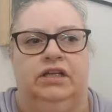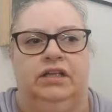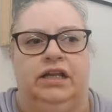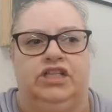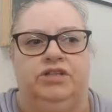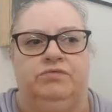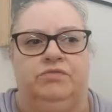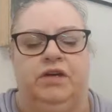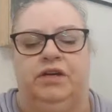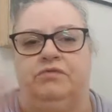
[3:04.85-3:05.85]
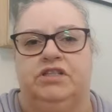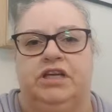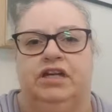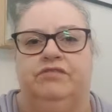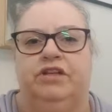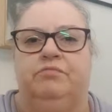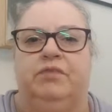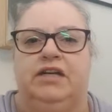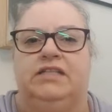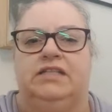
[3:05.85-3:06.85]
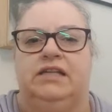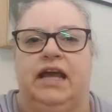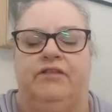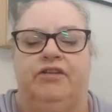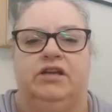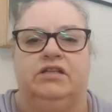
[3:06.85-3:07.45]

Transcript: that she was working was kind of in the Buxton area,